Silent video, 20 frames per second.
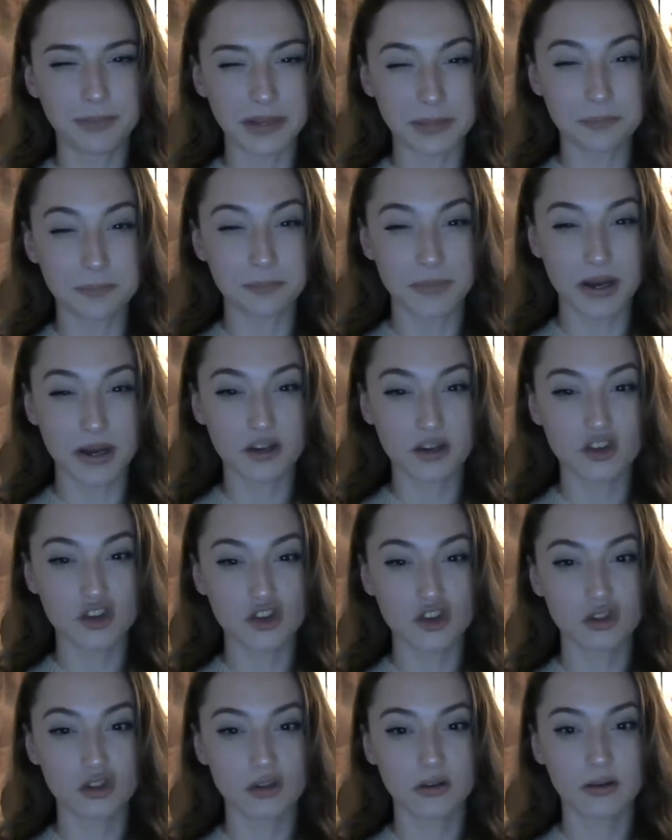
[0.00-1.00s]
bit
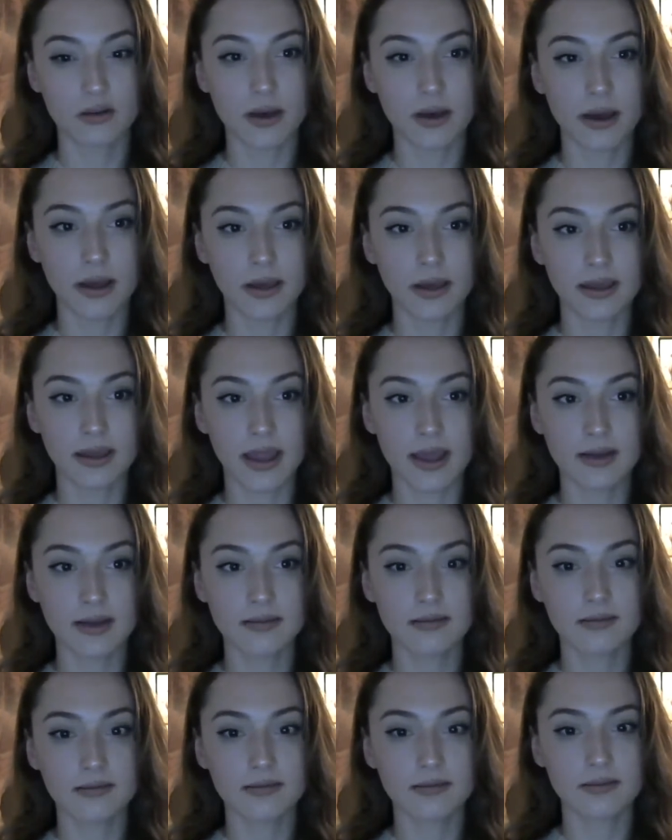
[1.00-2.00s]
much. I get